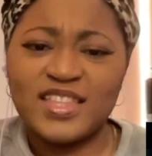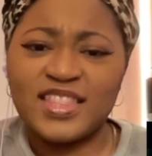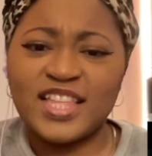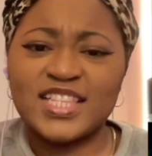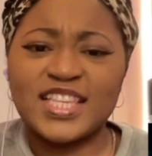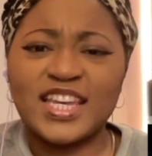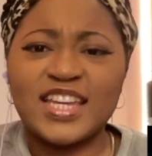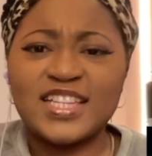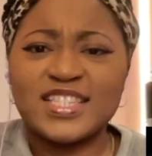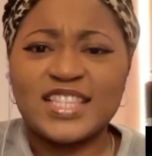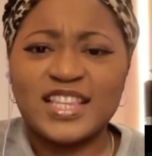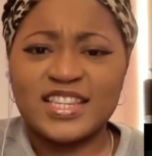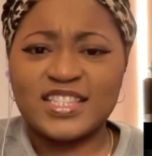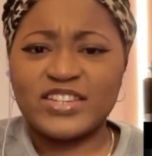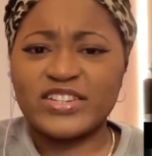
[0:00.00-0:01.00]
That's kind of
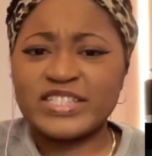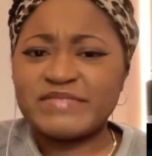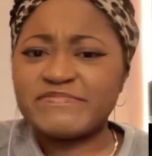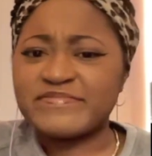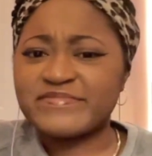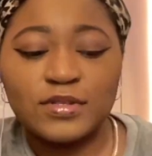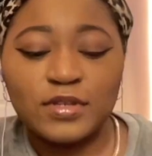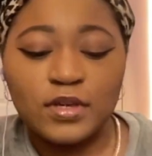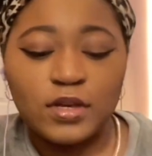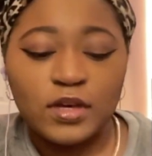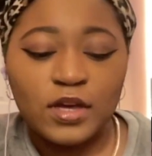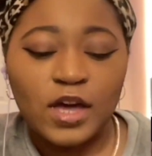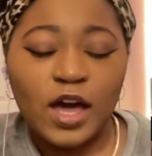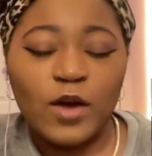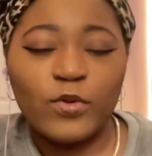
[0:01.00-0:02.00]
unsanitary.
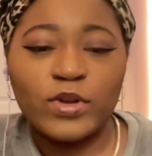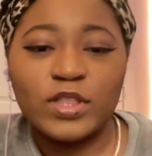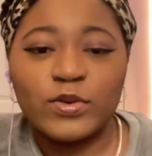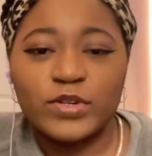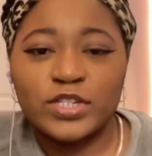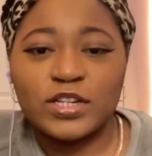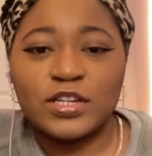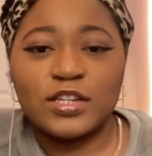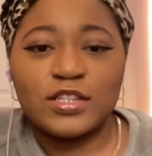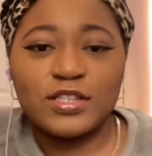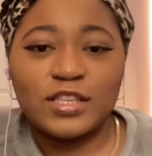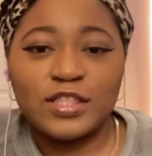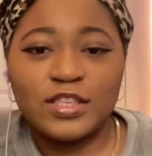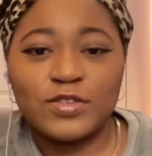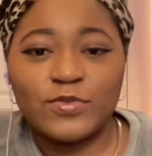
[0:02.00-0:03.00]
I really wish I could have
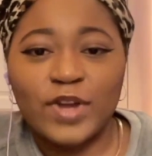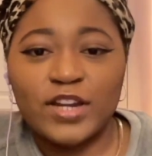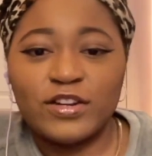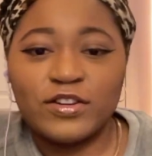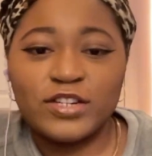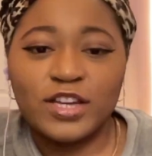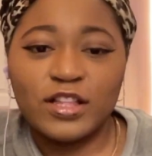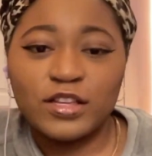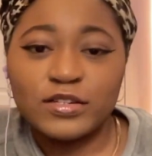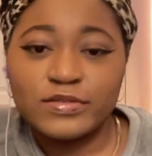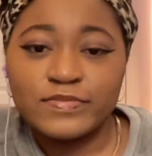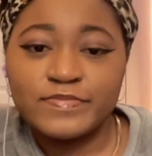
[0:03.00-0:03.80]
seen this rat turn yellow.